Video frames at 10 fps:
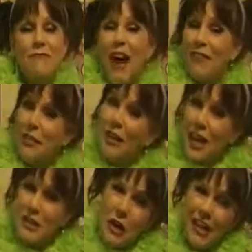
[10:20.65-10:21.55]
it might feel
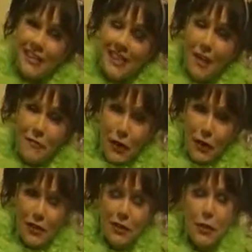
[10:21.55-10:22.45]
kind of crazy at
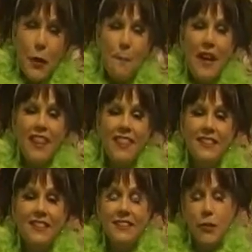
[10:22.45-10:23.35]
first, but
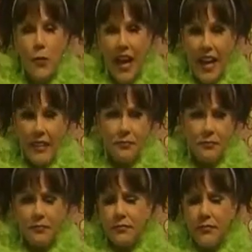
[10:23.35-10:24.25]
this is a way
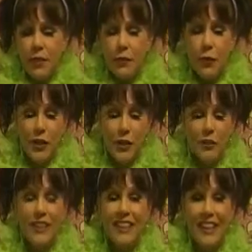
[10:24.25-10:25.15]
for
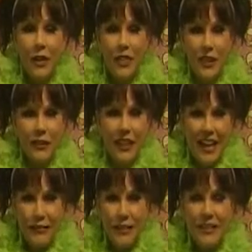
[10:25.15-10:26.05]
you to get on their
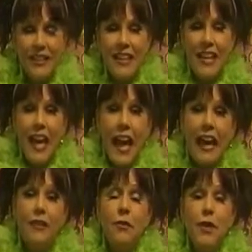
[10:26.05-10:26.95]
level
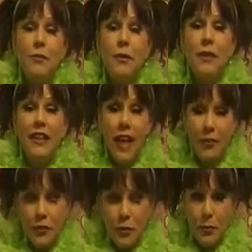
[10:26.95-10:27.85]
and for them to be
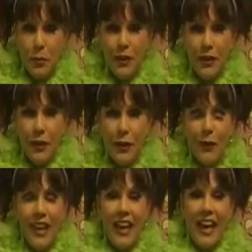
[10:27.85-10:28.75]
comfortable with
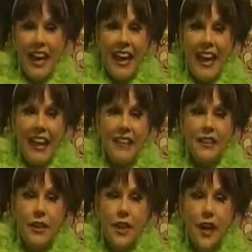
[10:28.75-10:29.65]
you,
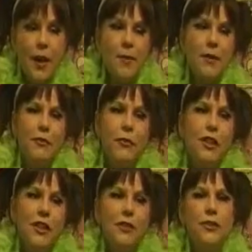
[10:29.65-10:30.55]
and
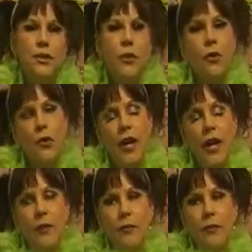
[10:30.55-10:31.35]
for you to